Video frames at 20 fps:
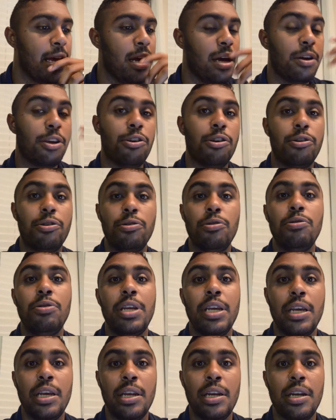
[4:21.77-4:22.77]
You do
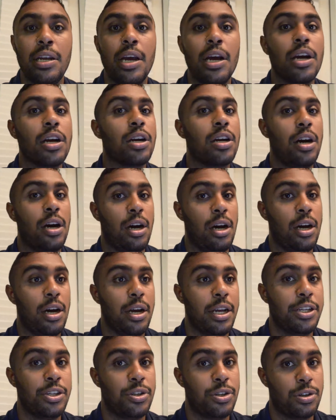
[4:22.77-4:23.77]
need
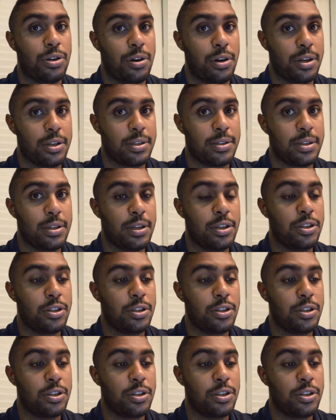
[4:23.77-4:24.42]
insurance.